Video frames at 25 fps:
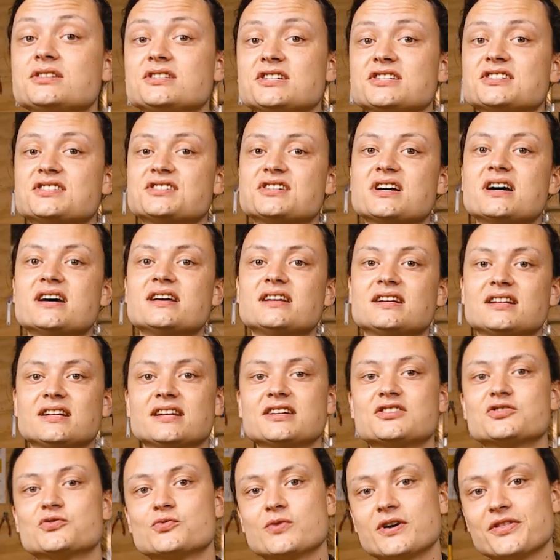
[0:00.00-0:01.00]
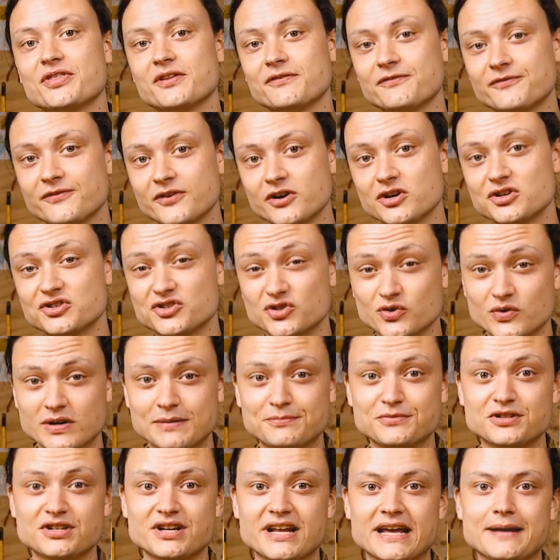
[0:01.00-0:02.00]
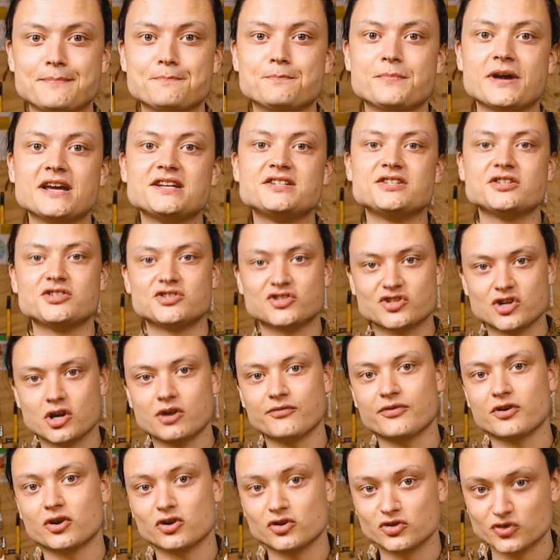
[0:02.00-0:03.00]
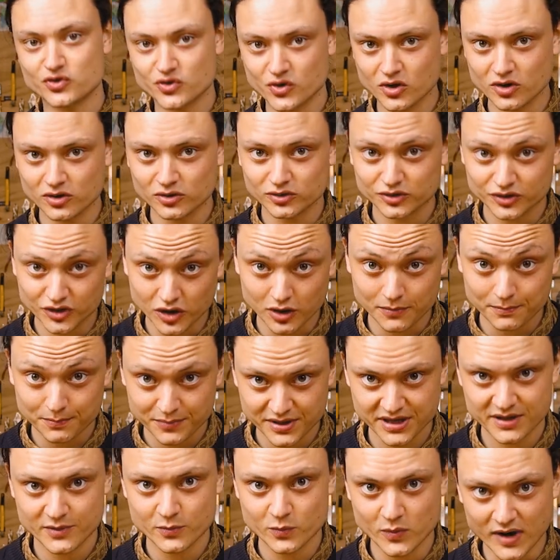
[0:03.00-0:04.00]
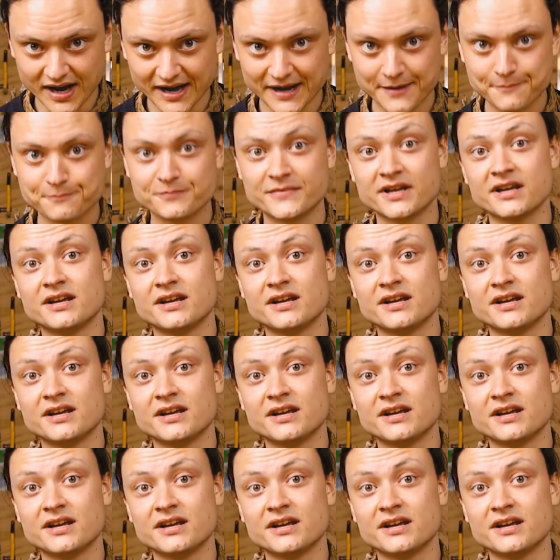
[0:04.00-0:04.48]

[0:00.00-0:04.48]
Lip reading: To start, let's run the first script named basic-servo-control.py.